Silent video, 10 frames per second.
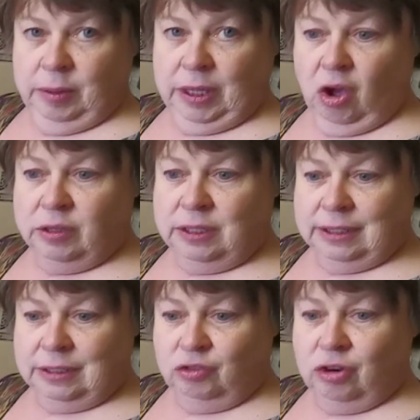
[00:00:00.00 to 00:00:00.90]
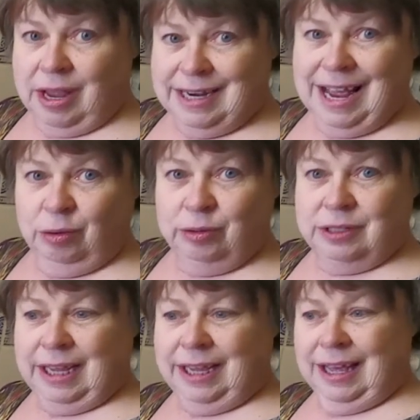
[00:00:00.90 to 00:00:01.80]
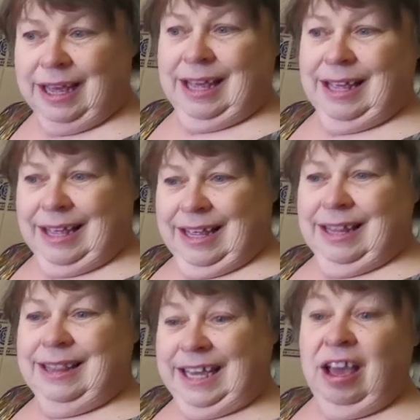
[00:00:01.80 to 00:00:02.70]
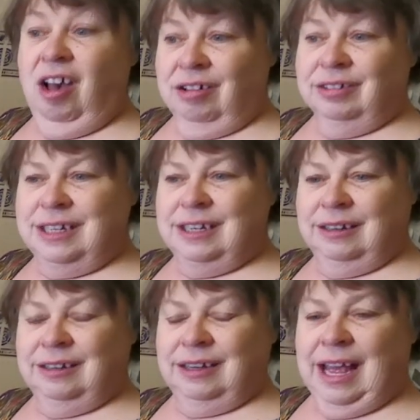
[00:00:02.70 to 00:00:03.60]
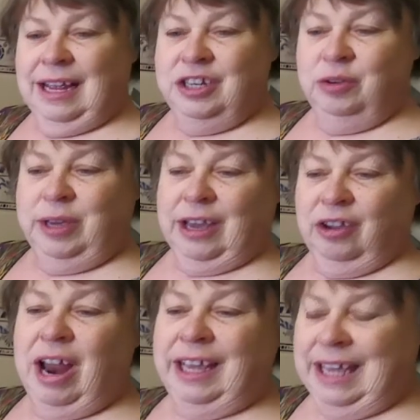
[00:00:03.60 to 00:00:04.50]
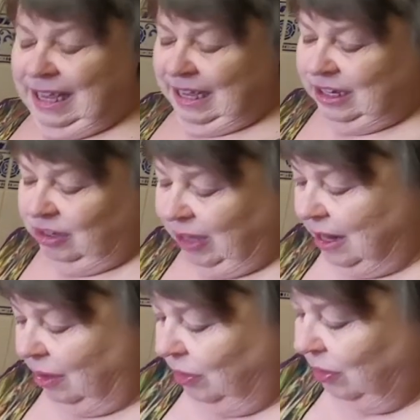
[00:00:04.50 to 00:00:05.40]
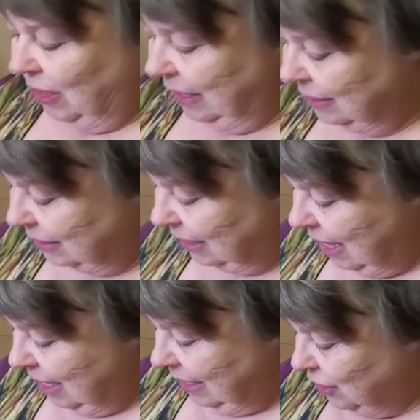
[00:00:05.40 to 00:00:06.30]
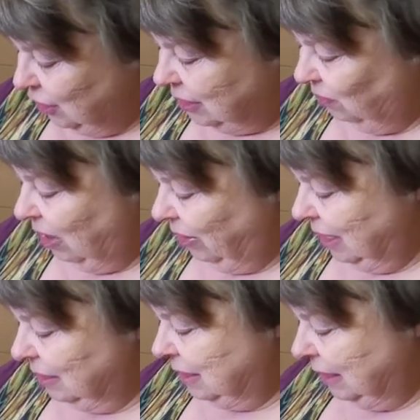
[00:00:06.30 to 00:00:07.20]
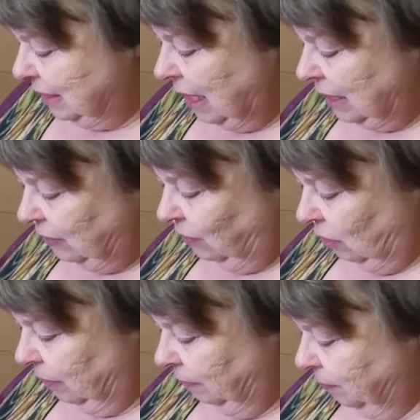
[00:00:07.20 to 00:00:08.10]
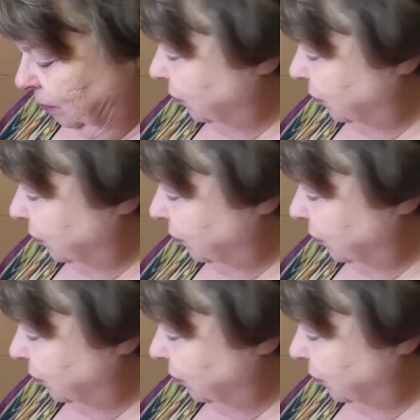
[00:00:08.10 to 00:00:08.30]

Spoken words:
because it's dried out, they can't. And you get cracking and you get other things. And it's just very unsuccessful.